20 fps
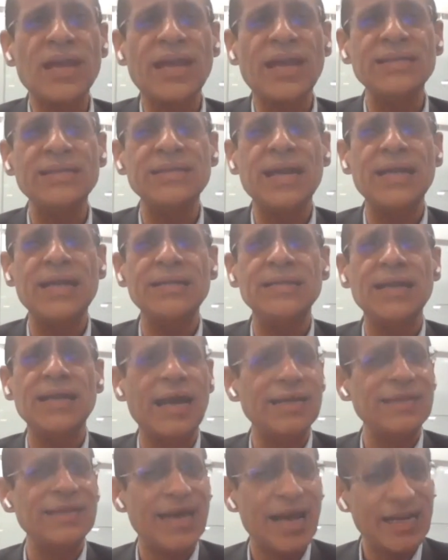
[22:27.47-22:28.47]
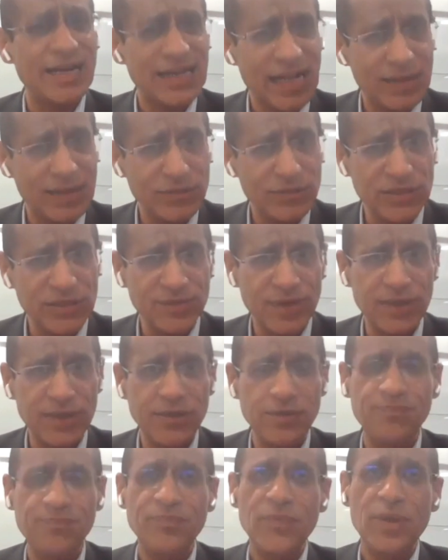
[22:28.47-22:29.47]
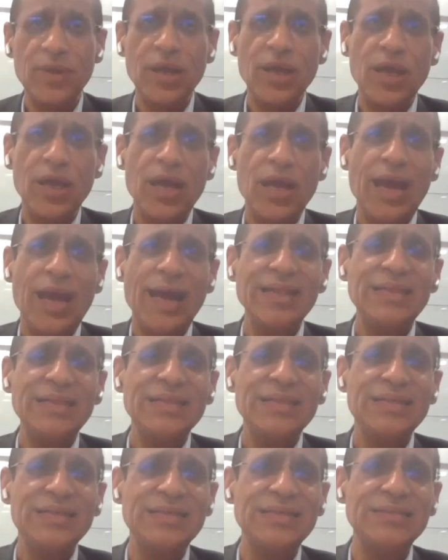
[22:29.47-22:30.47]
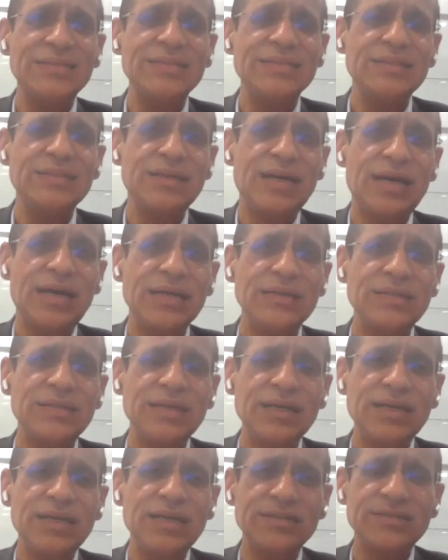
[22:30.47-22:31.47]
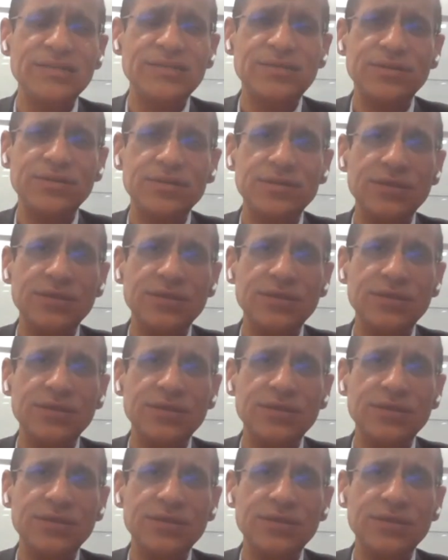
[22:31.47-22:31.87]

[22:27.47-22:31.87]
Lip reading: that helps as well. And third, I think is